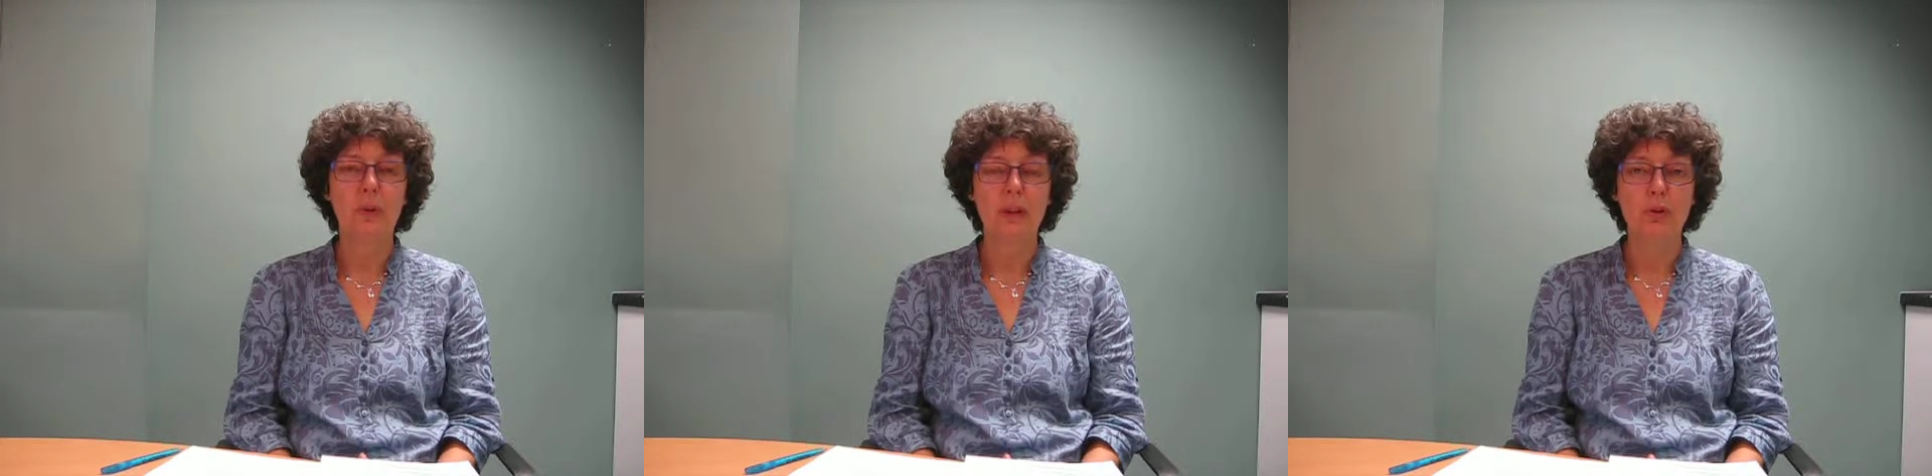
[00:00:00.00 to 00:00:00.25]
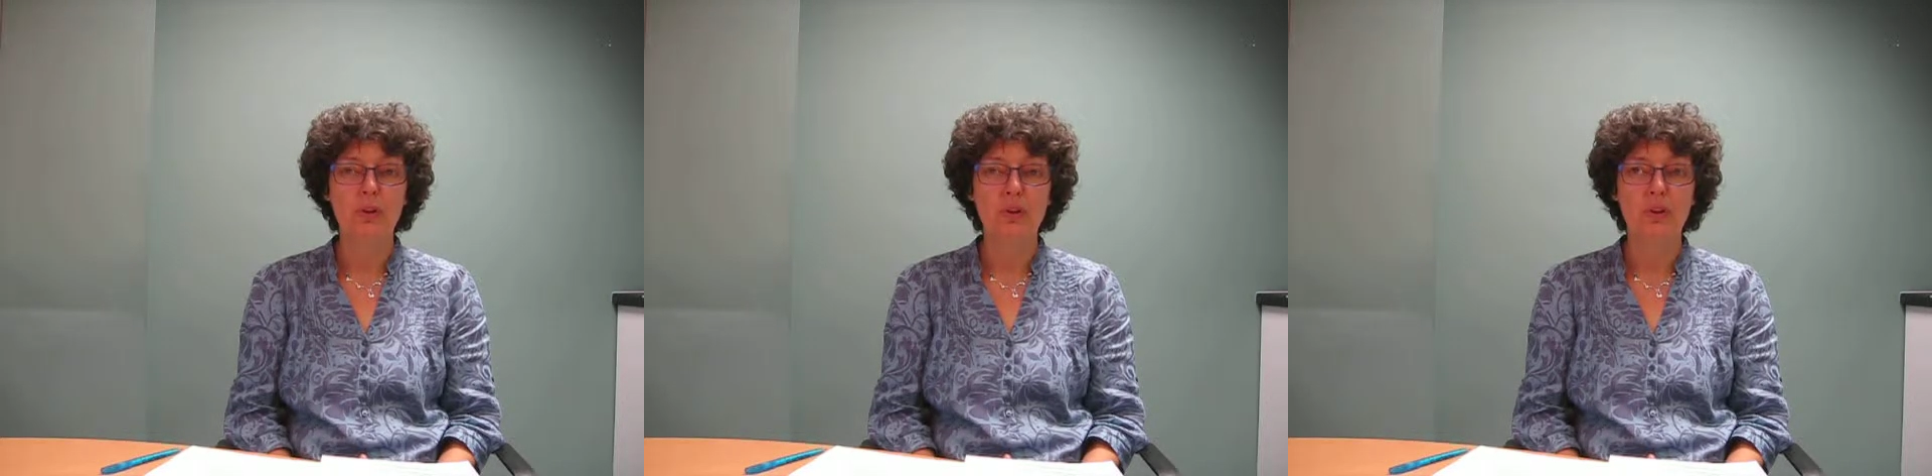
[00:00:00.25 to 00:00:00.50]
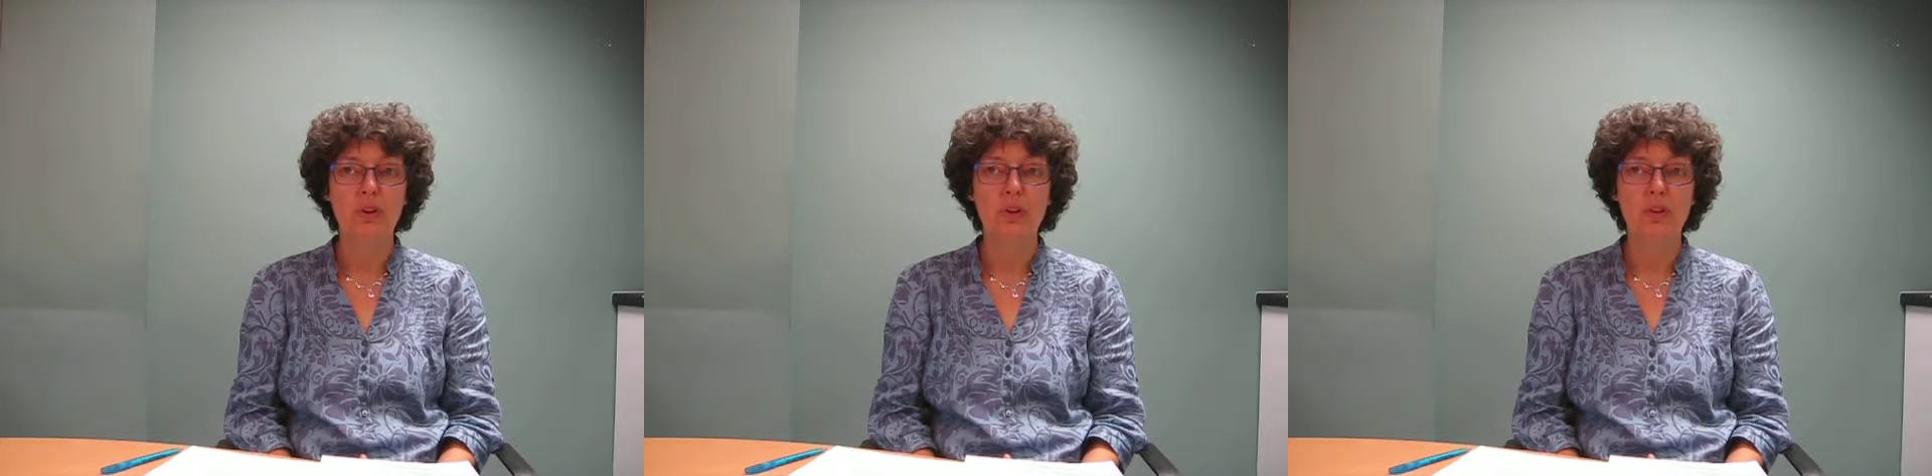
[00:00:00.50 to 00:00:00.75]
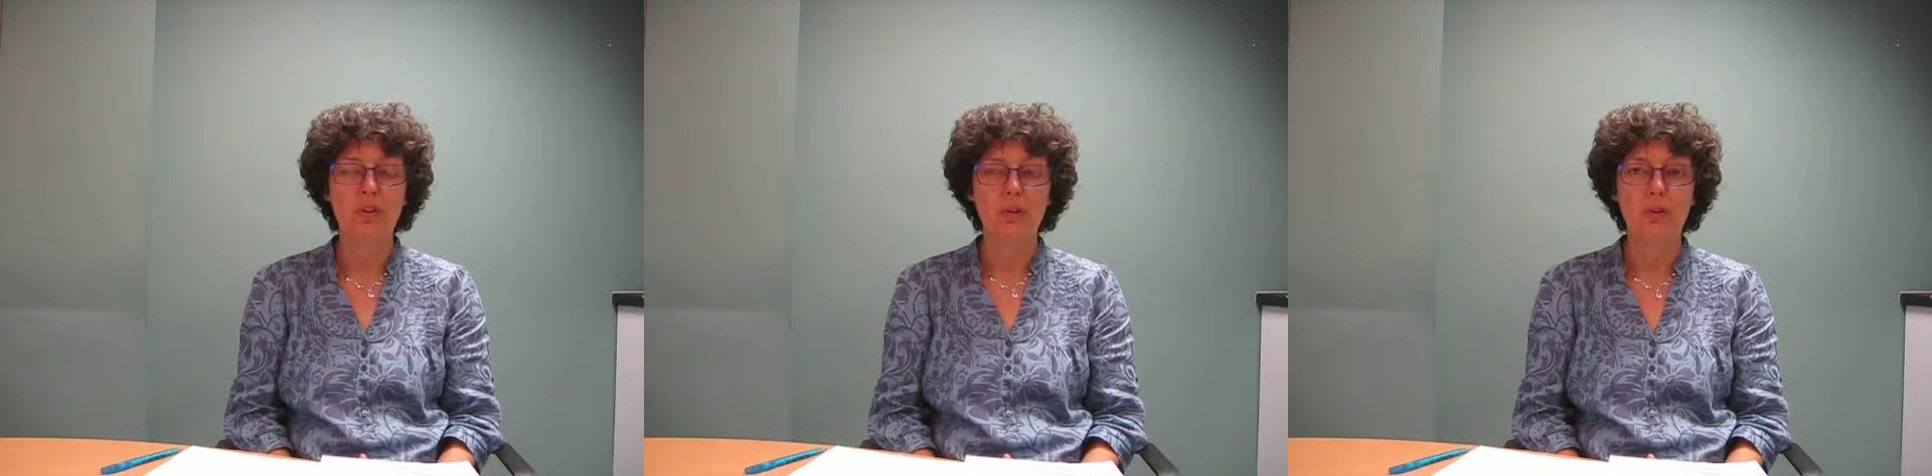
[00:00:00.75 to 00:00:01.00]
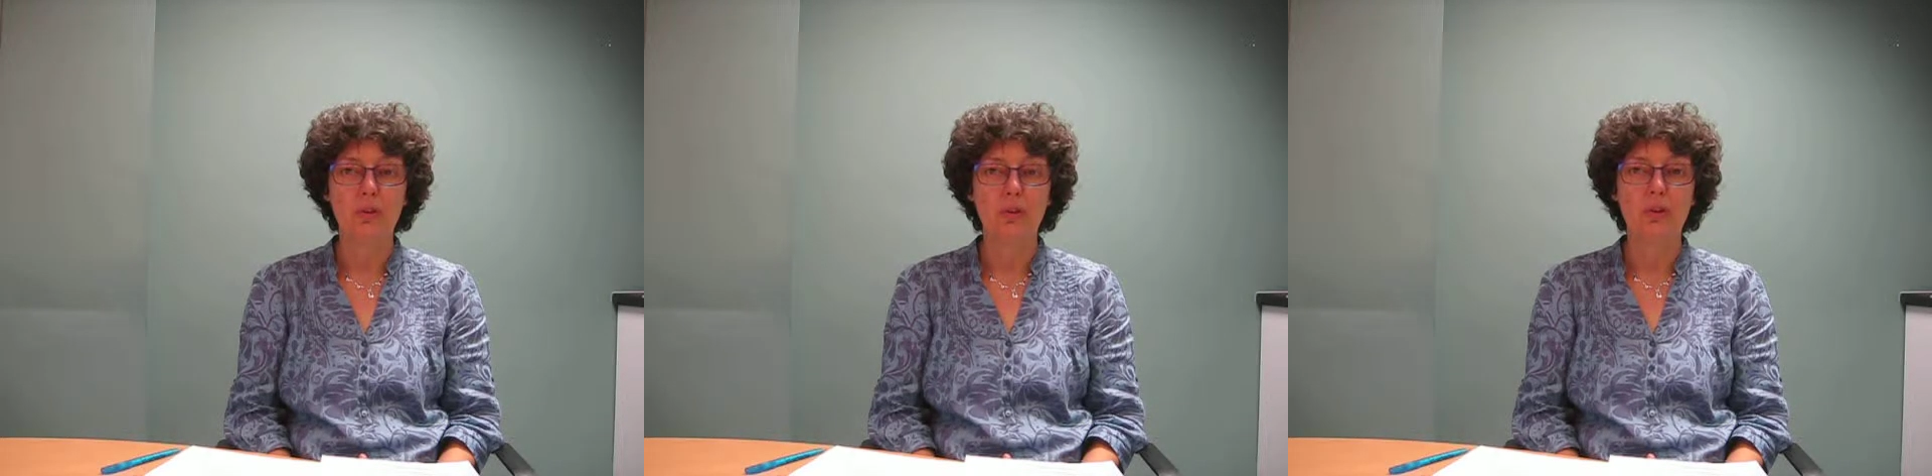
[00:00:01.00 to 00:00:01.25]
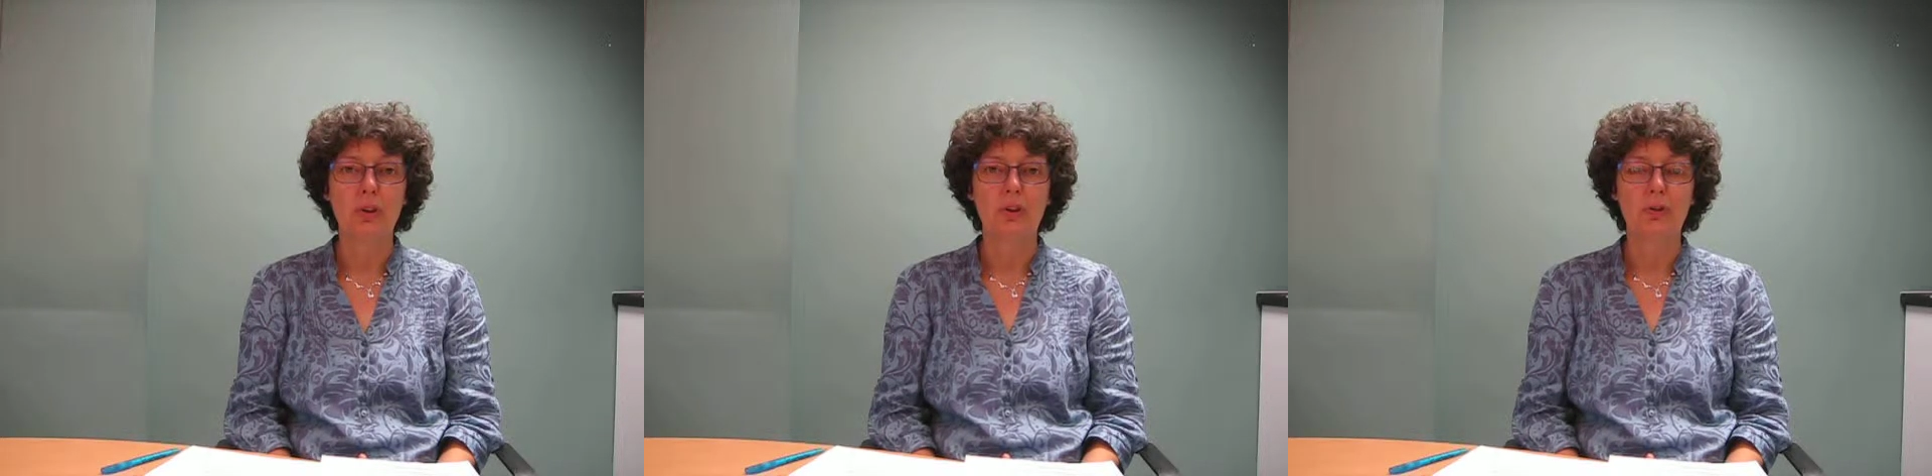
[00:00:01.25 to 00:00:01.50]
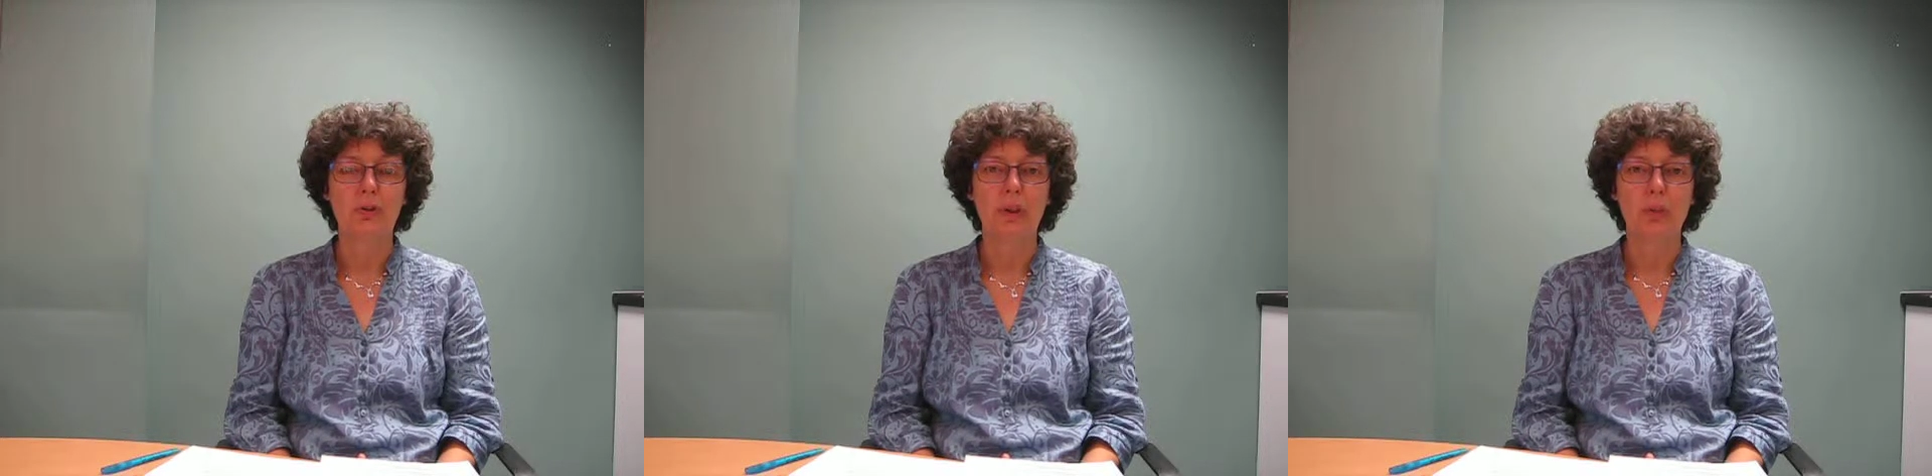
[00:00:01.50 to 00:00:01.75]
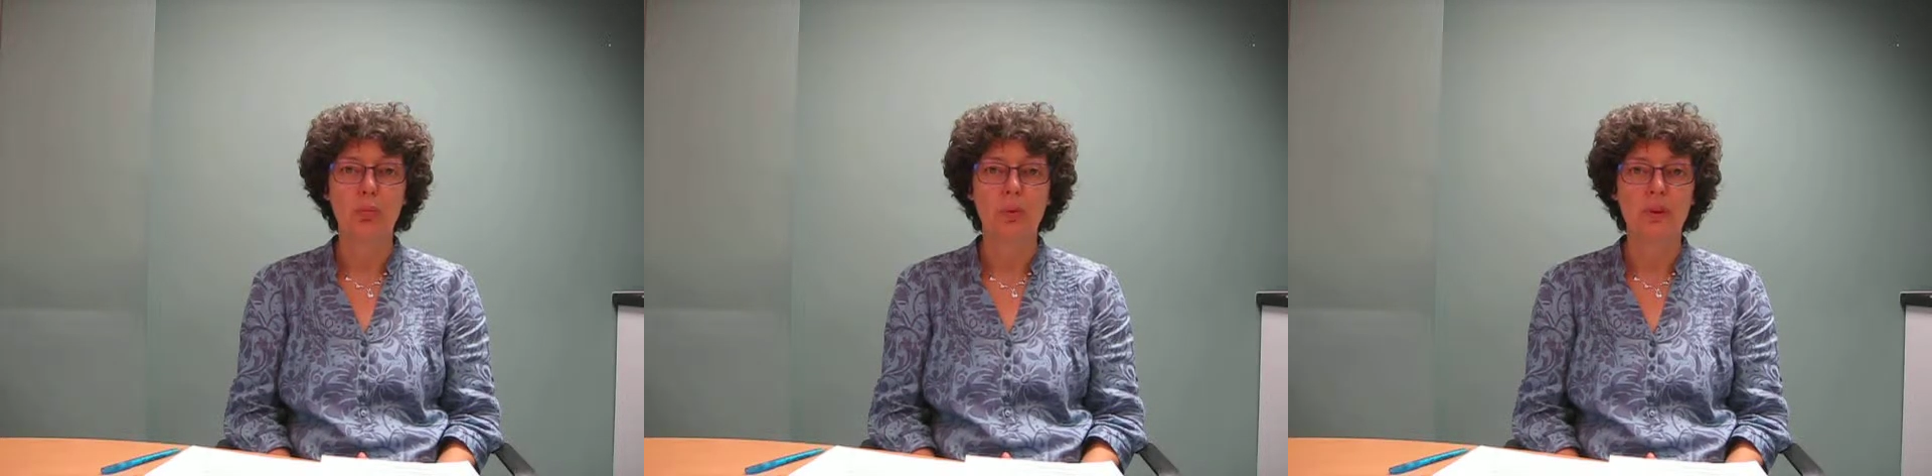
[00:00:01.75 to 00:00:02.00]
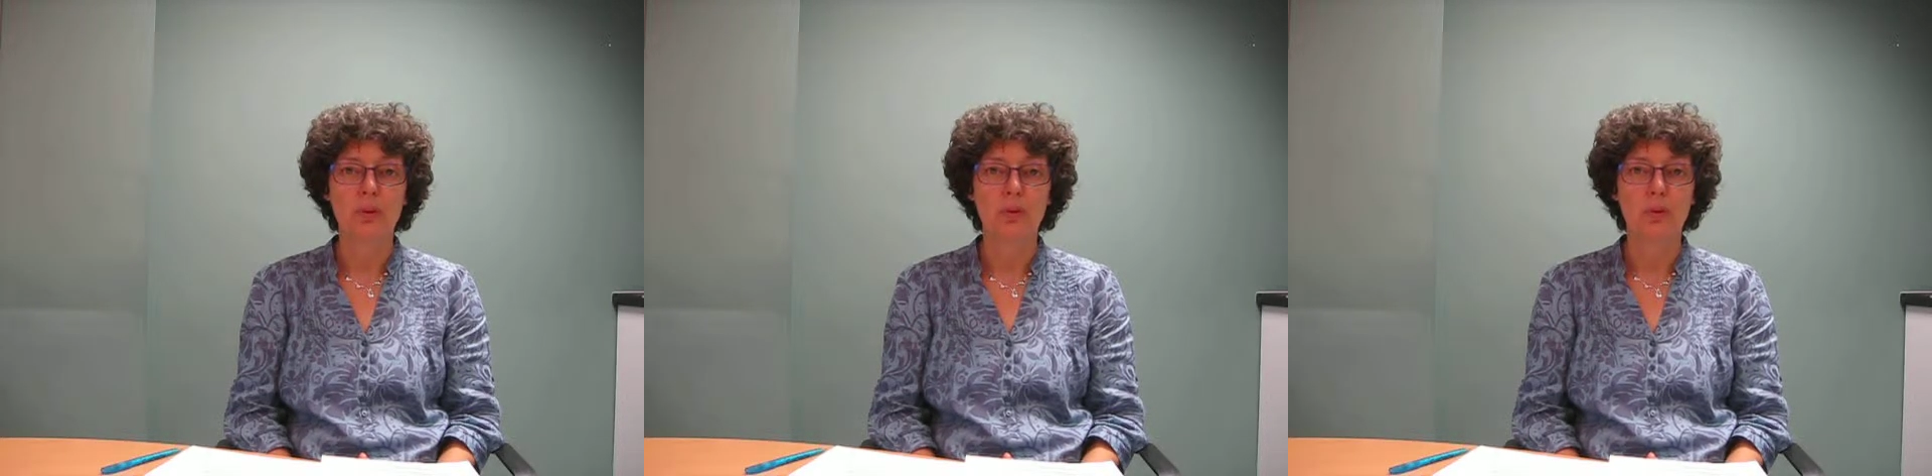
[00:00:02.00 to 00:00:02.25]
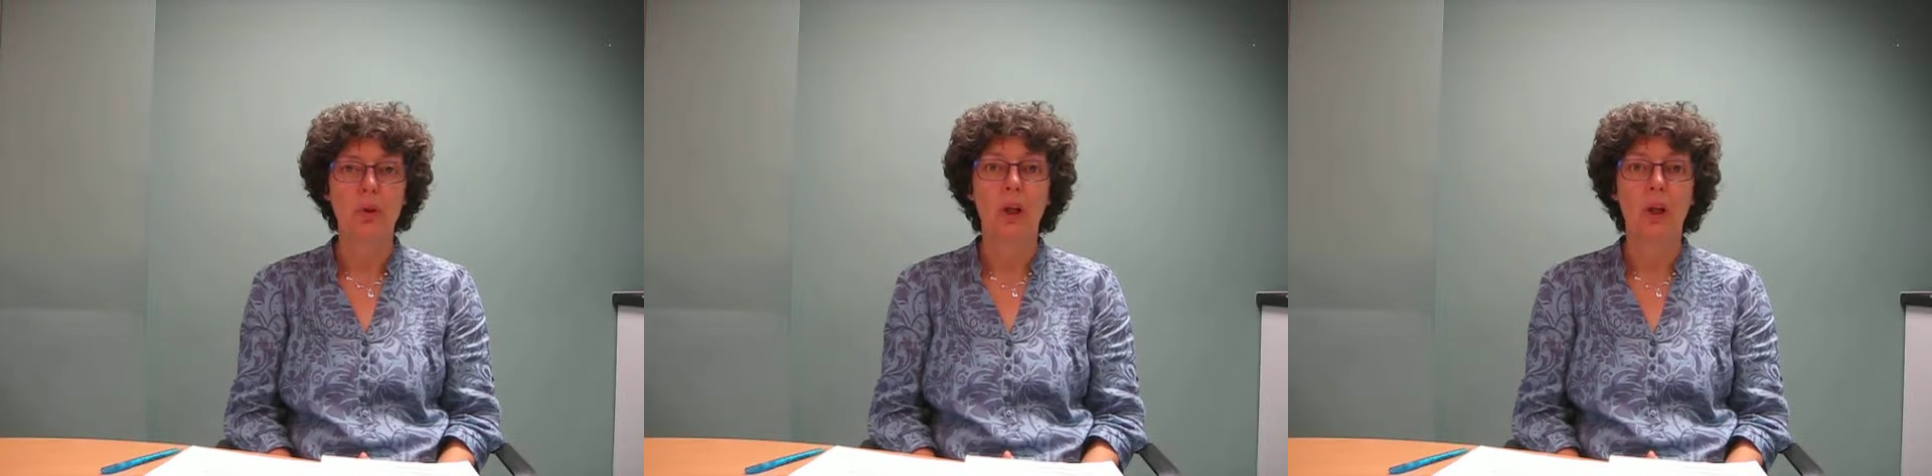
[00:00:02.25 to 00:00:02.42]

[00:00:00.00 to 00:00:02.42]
interested in the food agenda around Bristol,